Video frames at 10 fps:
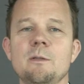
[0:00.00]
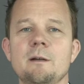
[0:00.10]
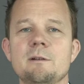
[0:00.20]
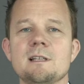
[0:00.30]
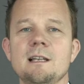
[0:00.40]

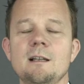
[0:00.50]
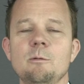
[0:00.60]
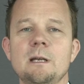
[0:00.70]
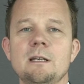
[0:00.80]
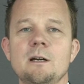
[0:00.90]
there is a little
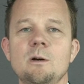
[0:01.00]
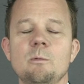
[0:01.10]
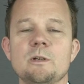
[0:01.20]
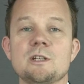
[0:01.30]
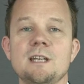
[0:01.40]
window
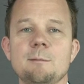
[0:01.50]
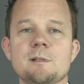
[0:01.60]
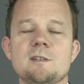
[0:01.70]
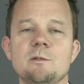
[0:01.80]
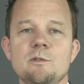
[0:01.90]
which
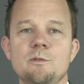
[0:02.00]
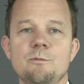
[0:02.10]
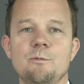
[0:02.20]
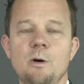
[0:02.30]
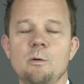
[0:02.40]
enables you to
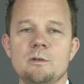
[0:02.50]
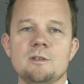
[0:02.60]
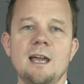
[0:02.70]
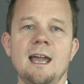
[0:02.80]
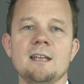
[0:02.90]
vote
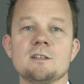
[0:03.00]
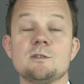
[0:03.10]
and